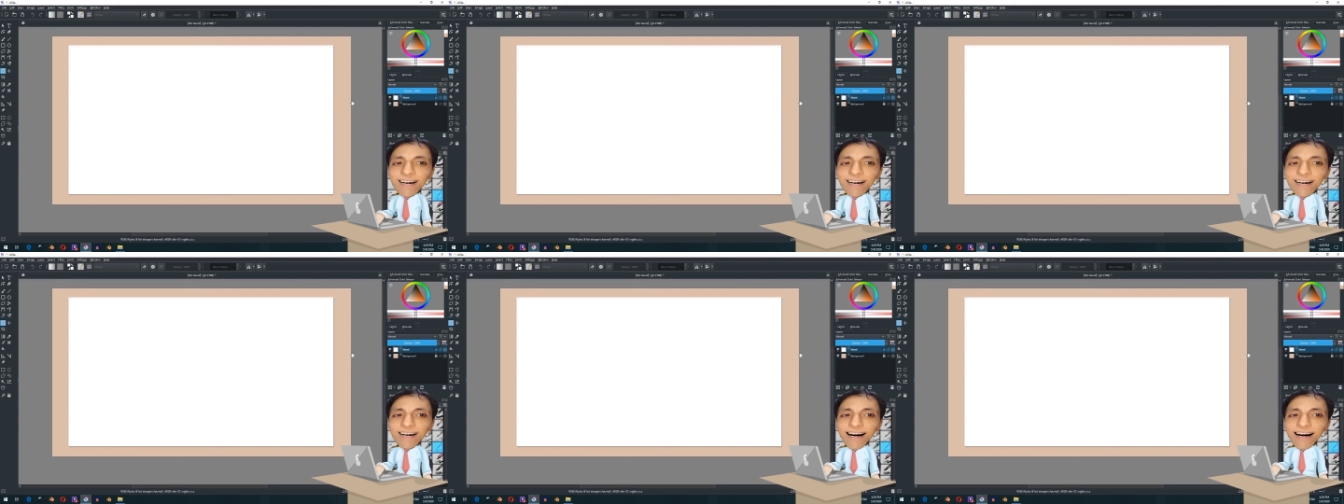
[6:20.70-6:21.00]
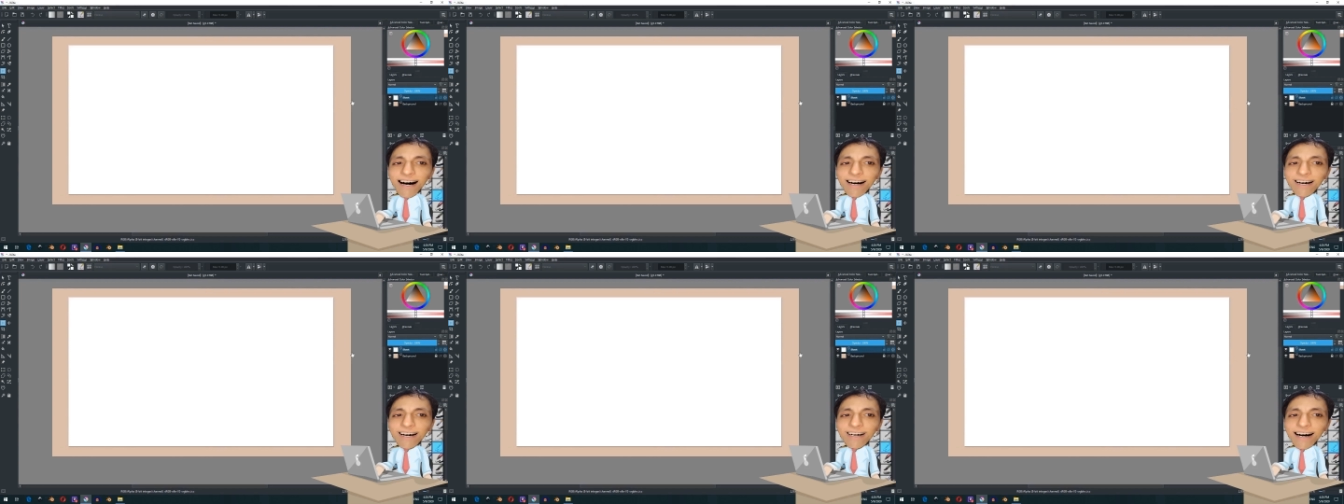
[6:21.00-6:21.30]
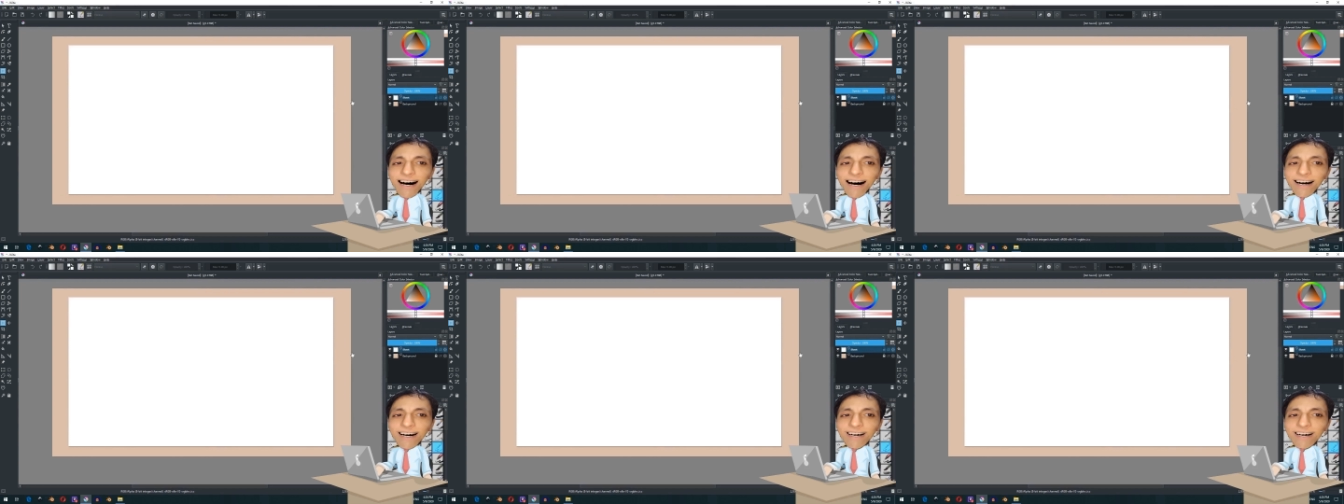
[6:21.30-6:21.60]
and
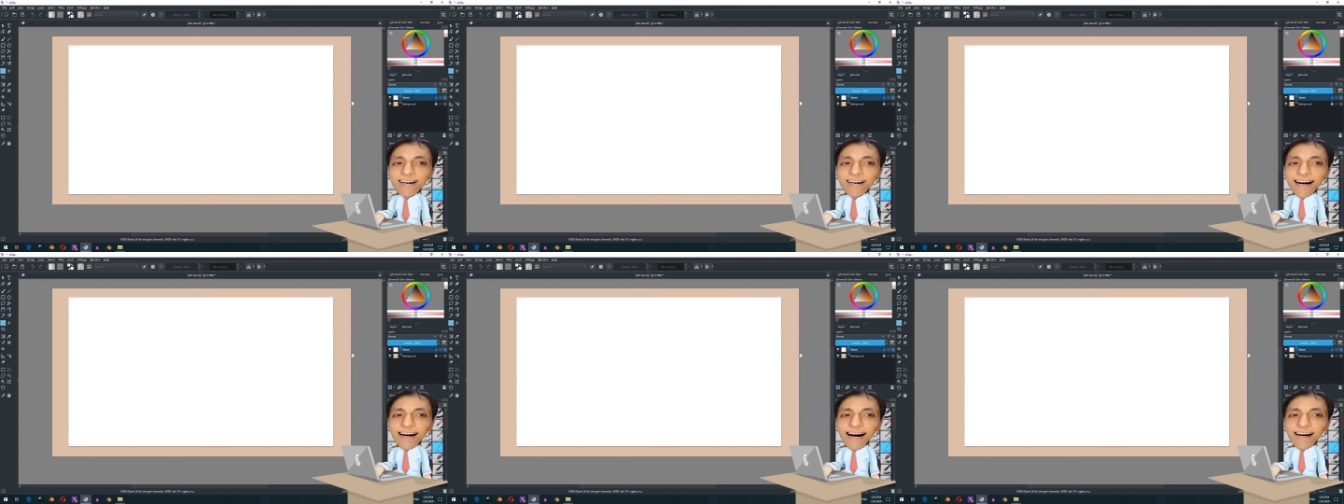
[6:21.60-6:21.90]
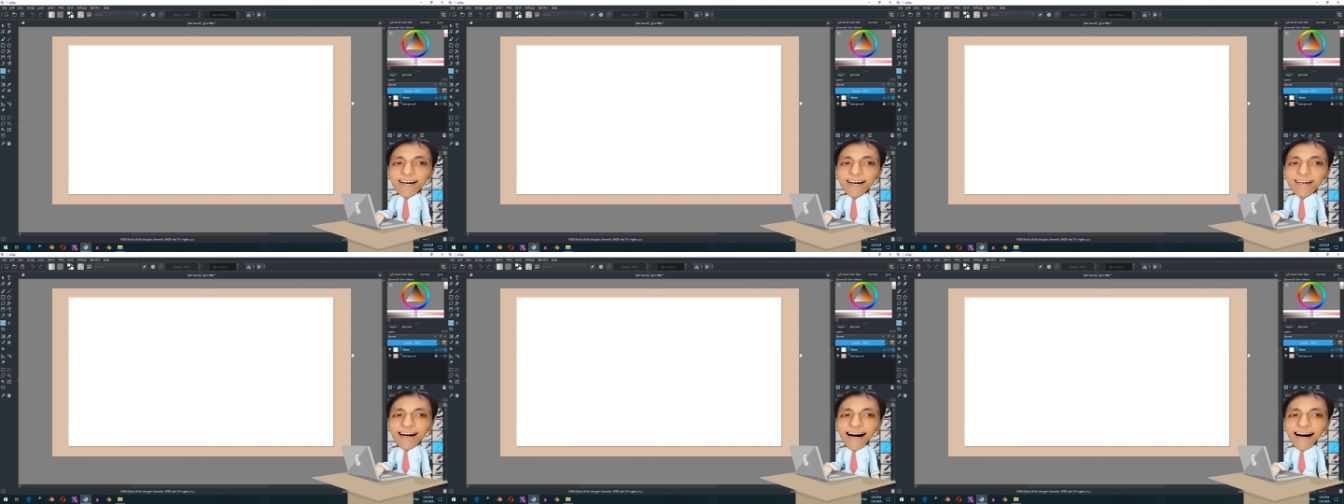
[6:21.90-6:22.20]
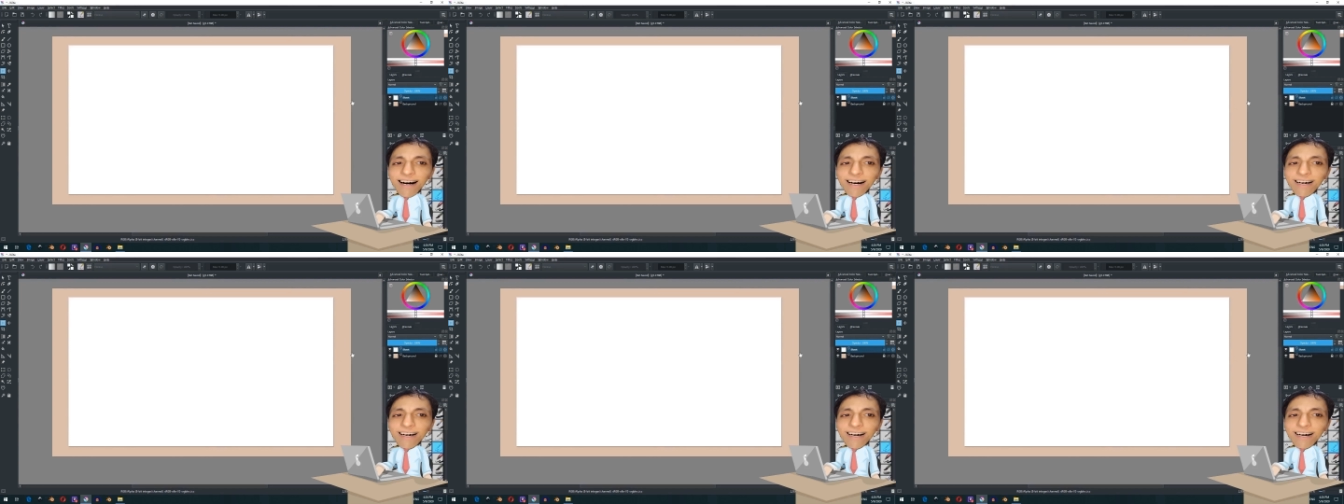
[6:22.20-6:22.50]
you don't have
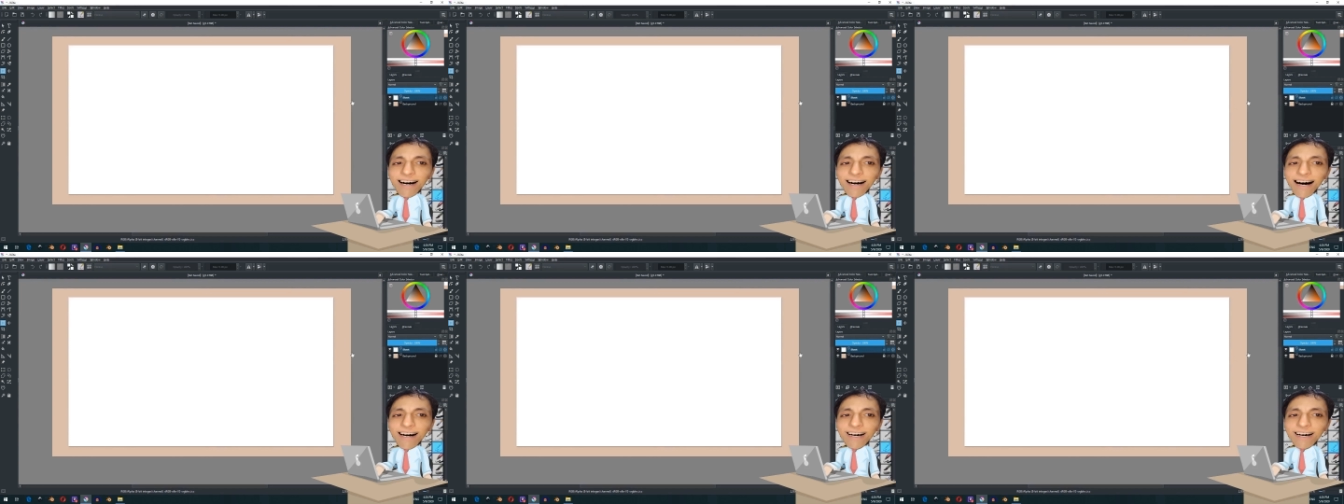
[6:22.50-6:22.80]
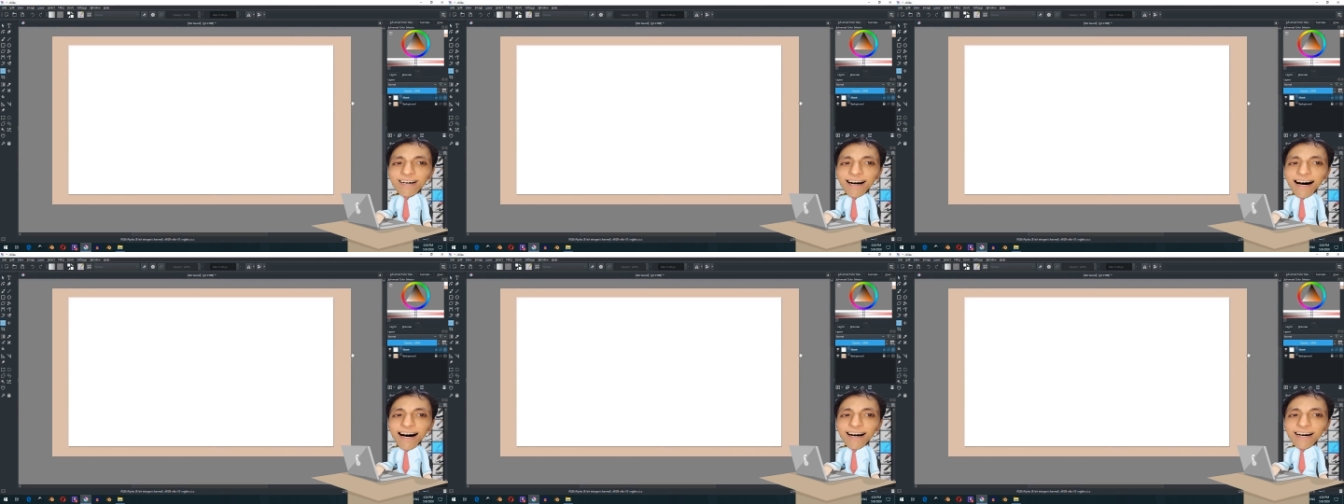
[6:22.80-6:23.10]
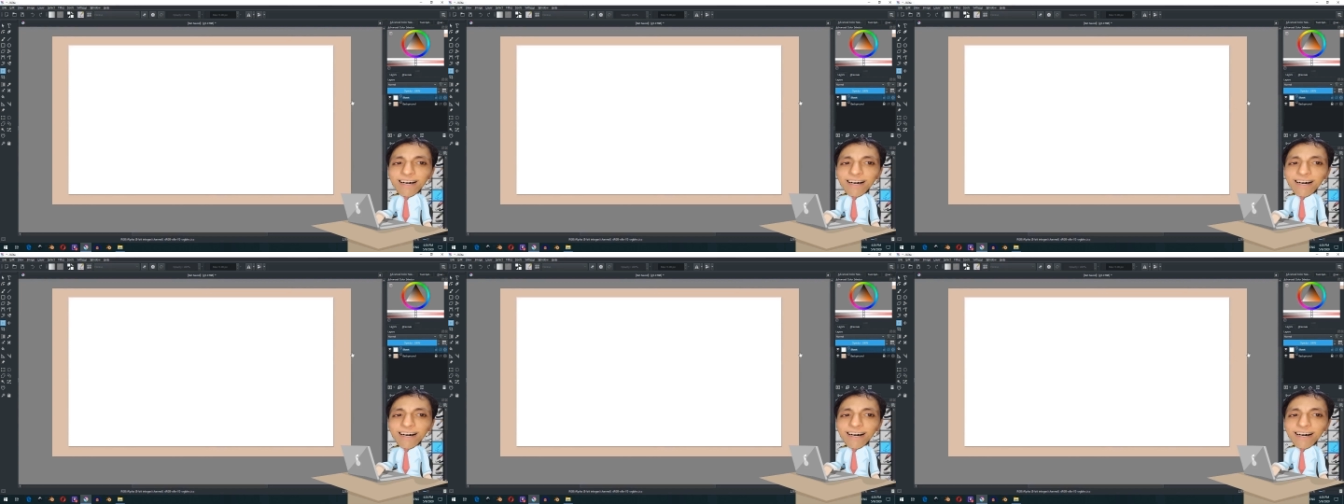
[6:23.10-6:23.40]
undo
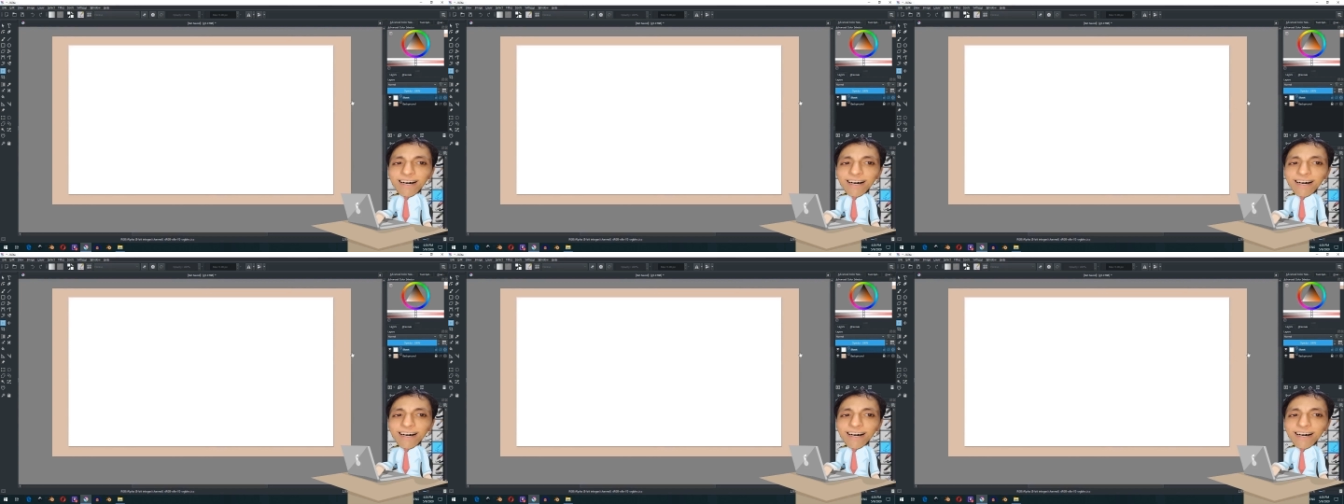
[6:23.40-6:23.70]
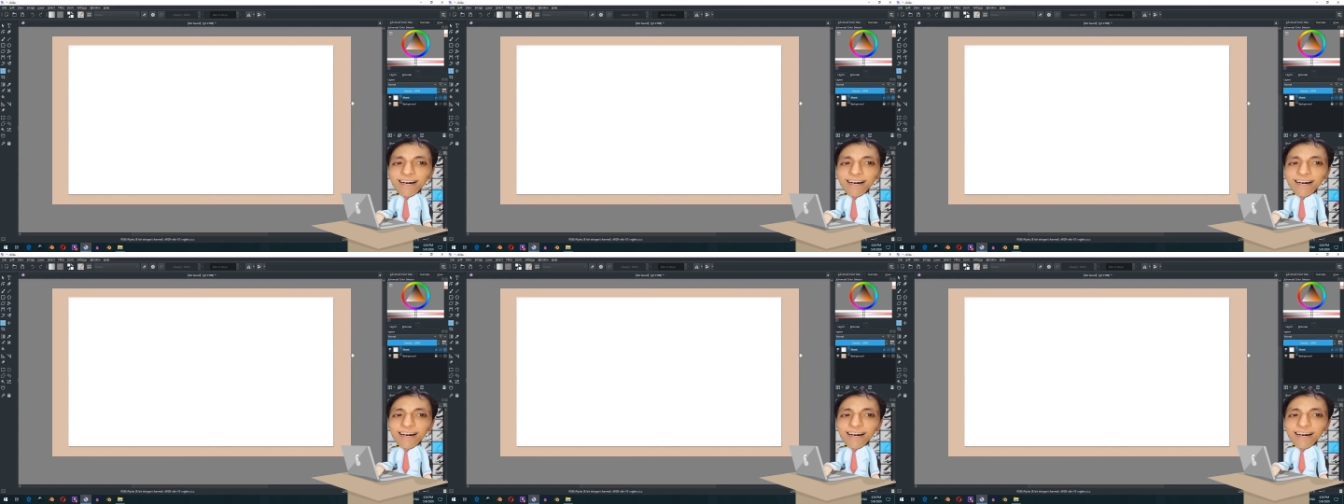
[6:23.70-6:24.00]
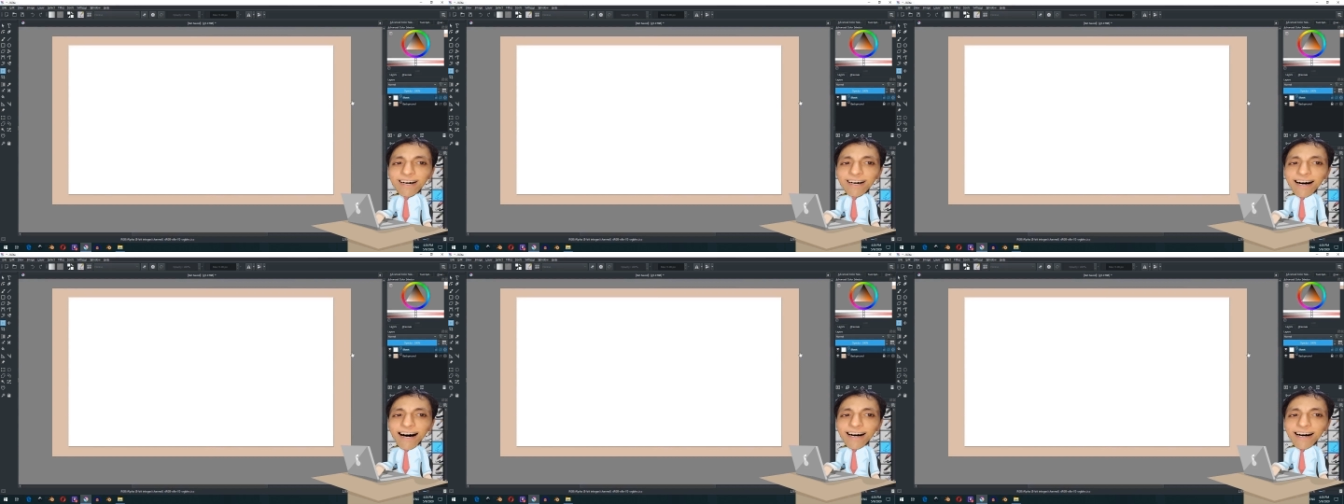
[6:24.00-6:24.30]
checkpoints left,
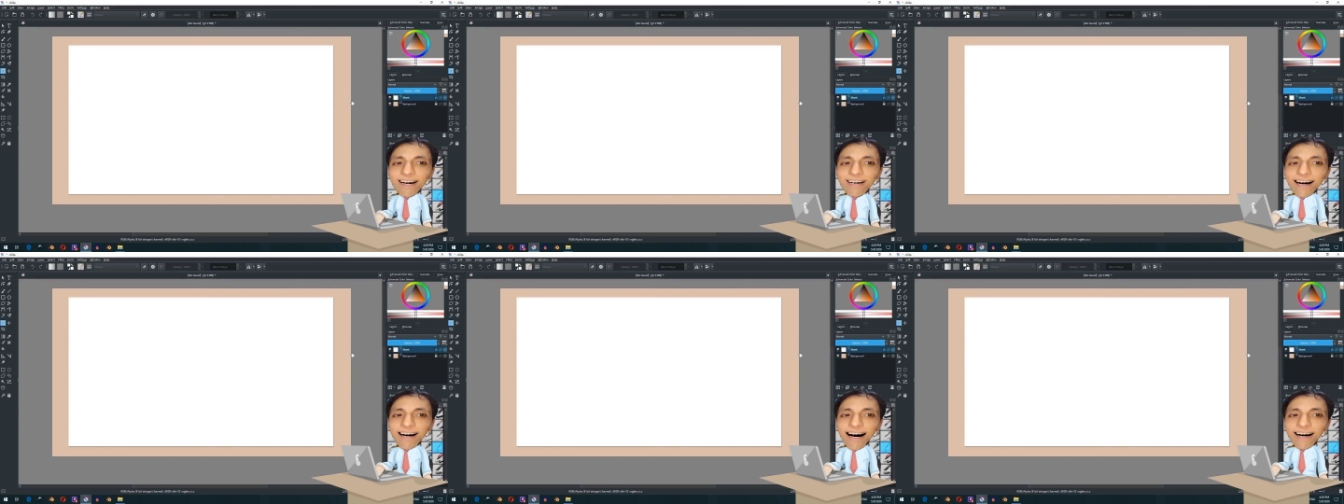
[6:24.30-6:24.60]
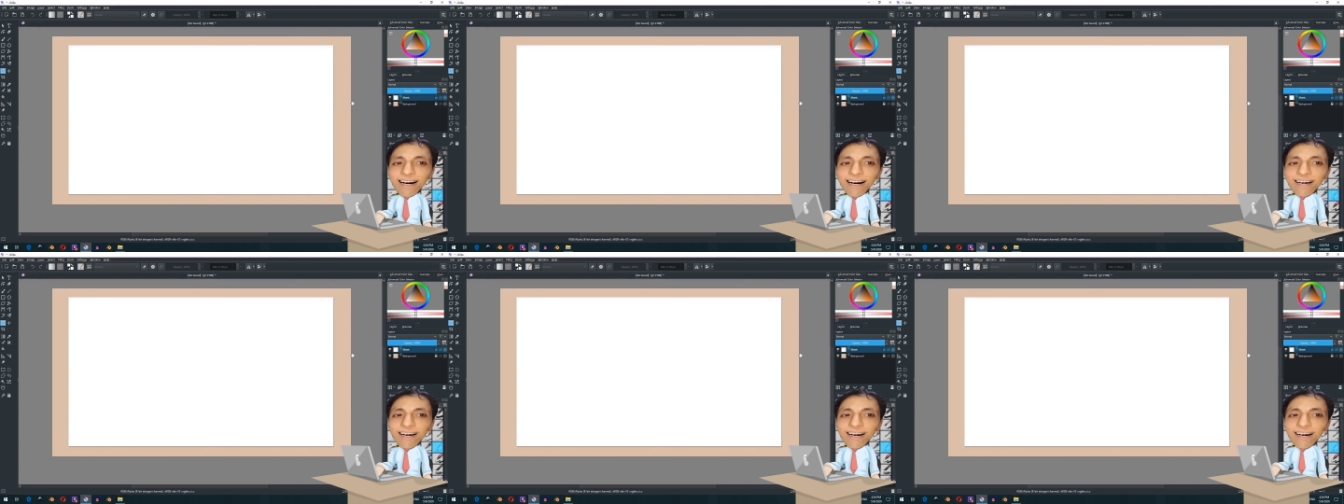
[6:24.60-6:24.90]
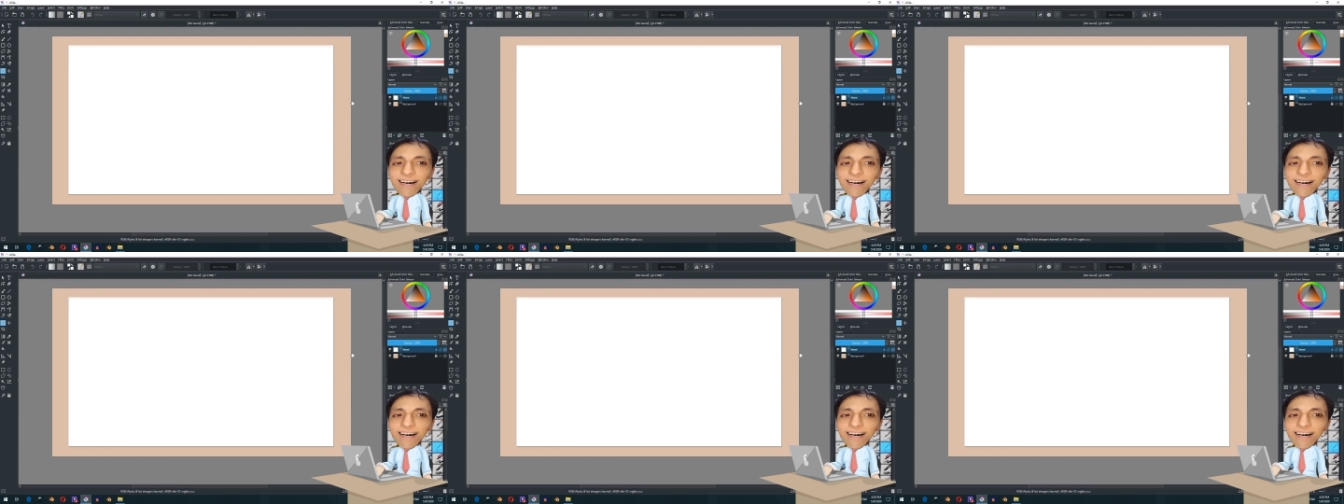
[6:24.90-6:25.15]
tough luck.